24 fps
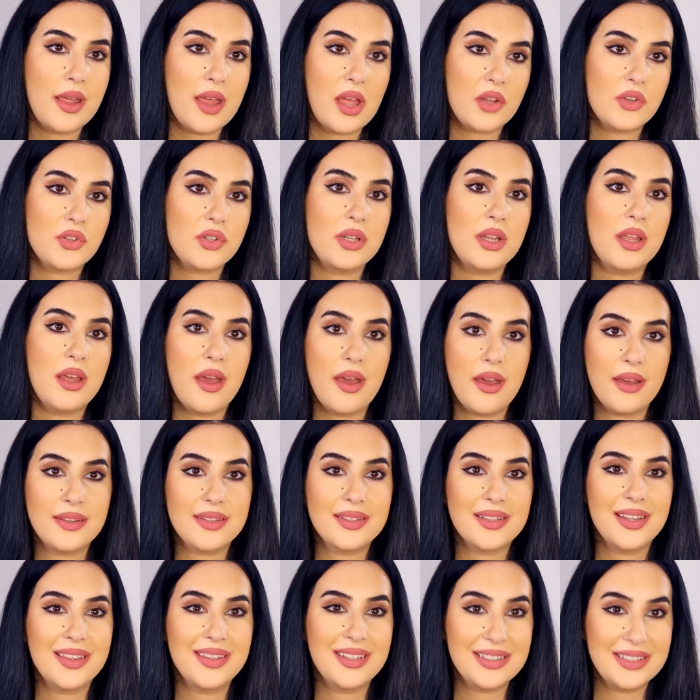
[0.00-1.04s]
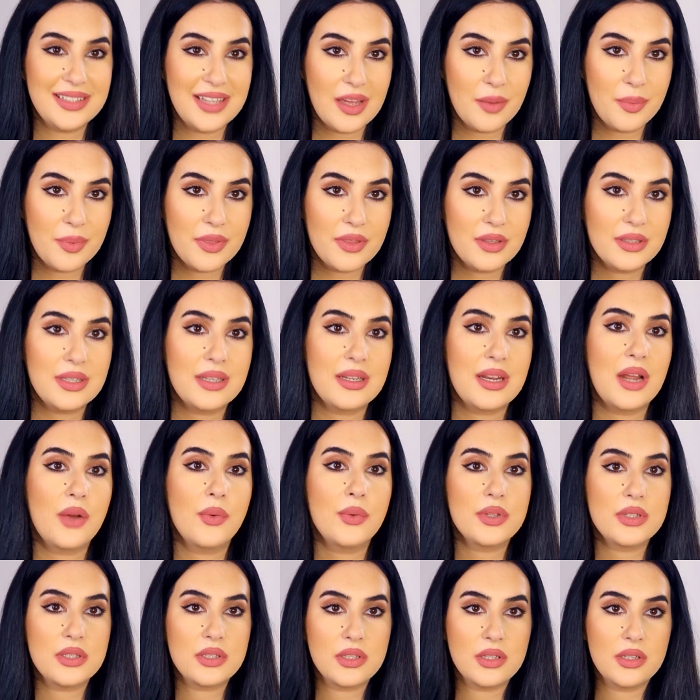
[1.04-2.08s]
actually has the depth that I
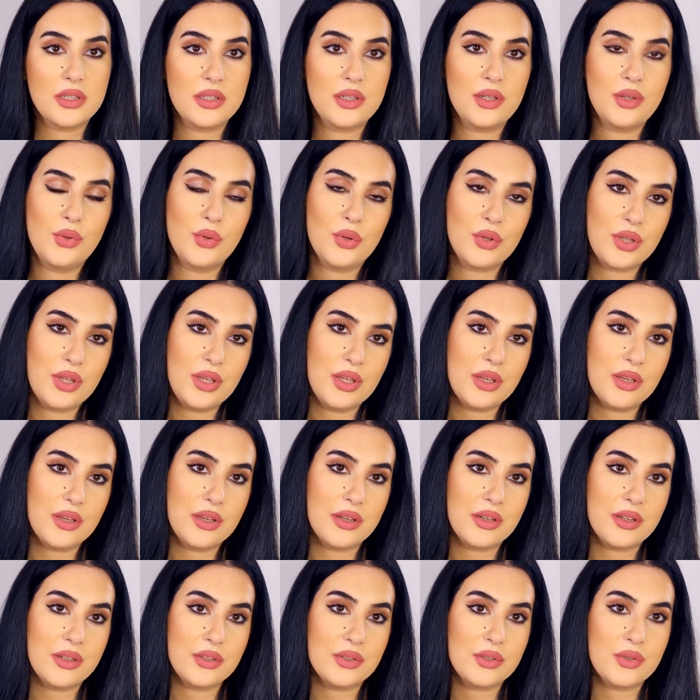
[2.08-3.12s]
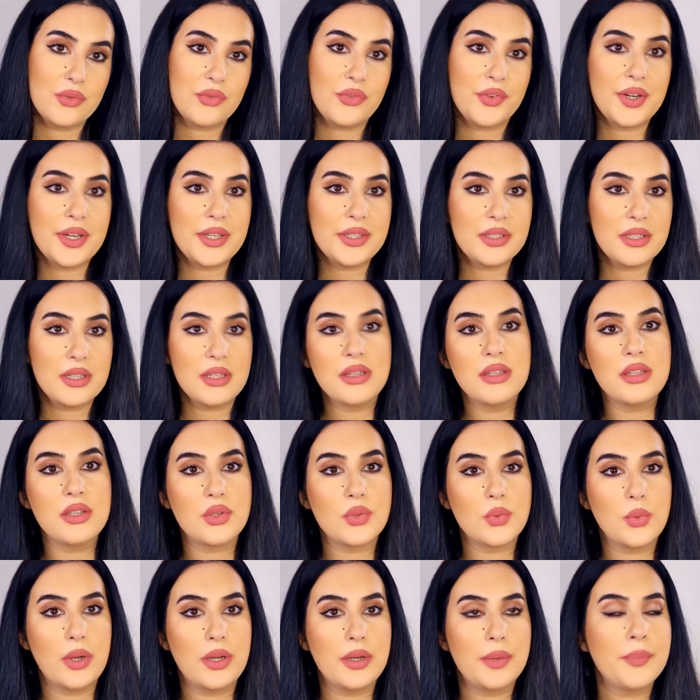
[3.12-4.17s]
was looking to find in
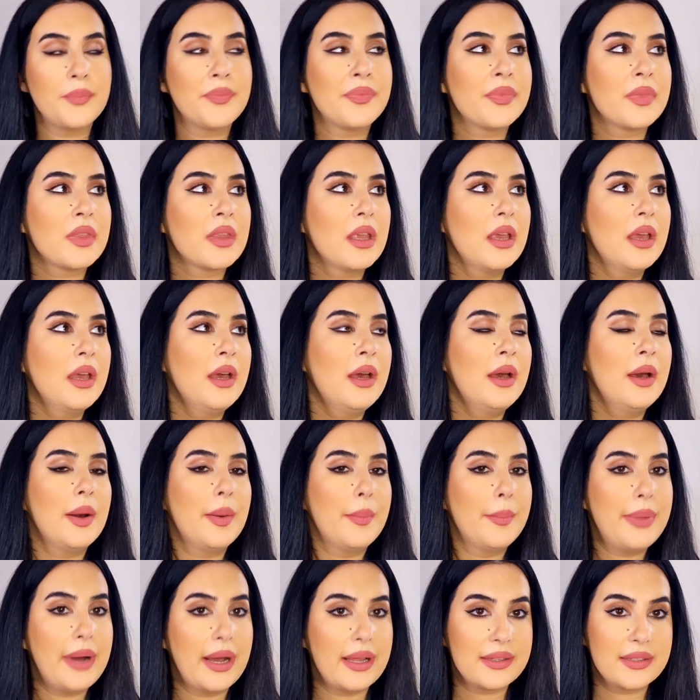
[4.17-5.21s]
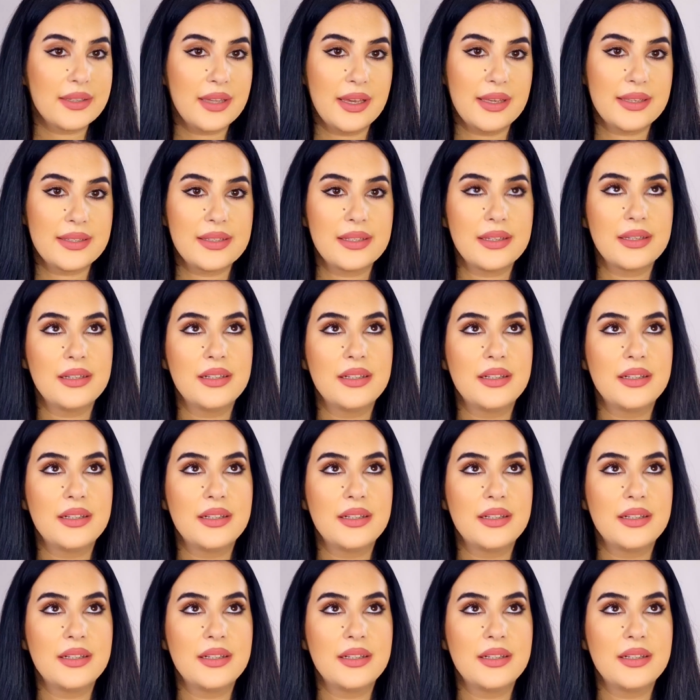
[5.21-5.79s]
this one. But guys,